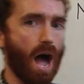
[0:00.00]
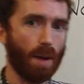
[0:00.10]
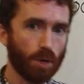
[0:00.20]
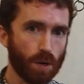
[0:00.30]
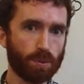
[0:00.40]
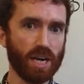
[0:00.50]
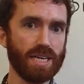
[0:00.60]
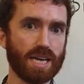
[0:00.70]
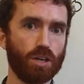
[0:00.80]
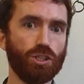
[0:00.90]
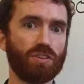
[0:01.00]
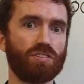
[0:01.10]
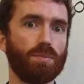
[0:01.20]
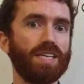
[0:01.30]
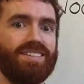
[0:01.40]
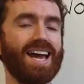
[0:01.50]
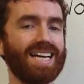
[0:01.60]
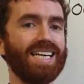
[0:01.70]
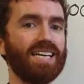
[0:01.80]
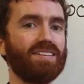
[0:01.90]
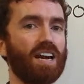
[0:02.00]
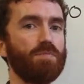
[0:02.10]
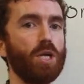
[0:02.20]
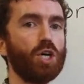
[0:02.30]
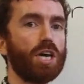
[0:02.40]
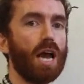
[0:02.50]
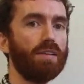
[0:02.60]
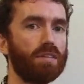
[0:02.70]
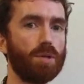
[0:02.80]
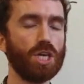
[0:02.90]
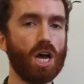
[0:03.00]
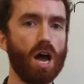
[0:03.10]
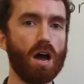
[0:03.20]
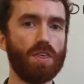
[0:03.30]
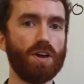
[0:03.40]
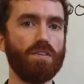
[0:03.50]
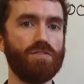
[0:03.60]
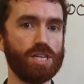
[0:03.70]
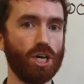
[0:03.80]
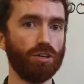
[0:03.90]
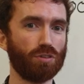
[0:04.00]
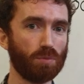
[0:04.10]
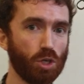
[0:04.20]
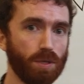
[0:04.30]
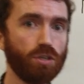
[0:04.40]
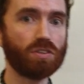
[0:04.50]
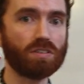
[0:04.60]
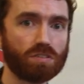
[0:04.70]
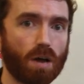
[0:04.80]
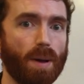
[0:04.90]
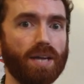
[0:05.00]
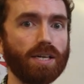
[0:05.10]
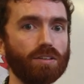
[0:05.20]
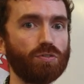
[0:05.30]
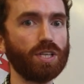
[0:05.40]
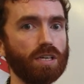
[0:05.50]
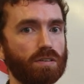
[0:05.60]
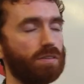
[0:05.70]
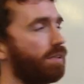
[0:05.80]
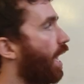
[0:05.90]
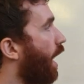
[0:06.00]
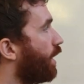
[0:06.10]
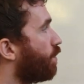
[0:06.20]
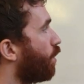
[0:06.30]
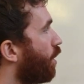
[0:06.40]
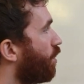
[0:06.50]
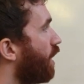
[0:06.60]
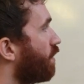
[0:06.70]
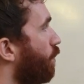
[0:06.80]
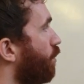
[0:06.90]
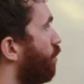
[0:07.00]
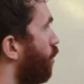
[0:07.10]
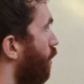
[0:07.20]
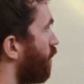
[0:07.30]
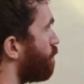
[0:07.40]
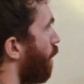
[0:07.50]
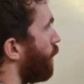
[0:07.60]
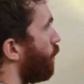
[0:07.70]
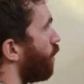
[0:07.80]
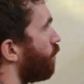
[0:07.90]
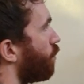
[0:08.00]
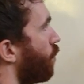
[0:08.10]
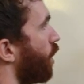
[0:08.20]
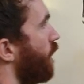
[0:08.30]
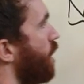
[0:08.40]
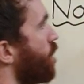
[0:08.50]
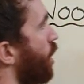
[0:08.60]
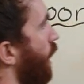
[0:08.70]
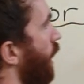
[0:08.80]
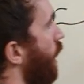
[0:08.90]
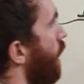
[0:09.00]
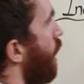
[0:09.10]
I'm going to break it down using some of the techniques that I've been looking at in some of the other videos. So I'm going to be using subheadings for this. And one of the things I want to do is I probably want to talk initially